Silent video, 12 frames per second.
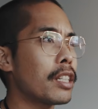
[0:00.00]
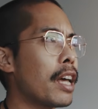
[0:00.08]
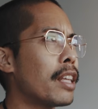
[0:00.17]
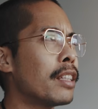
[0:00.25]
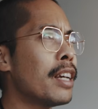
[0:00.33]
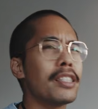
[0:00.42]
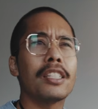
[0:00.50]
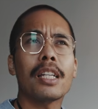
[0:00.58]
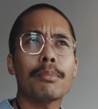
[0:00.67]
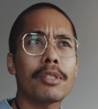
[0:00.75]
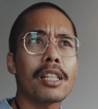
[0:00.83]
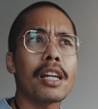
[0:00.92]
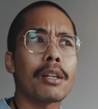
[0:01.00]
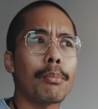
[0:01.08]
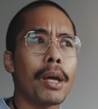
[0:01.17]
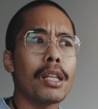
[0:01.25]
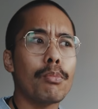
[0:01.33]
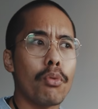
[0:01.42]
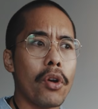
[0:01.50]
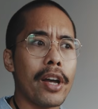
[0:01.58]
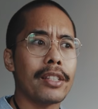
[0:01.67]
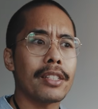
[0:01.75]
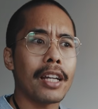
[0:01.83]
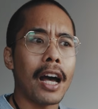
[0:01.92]
and it seems like many
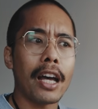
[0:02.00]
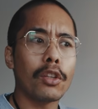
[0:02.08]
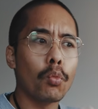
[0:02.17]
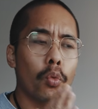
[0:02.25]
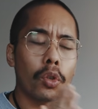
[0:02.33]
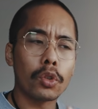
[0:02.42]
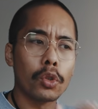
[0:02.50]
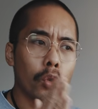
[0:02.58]
brands kind of want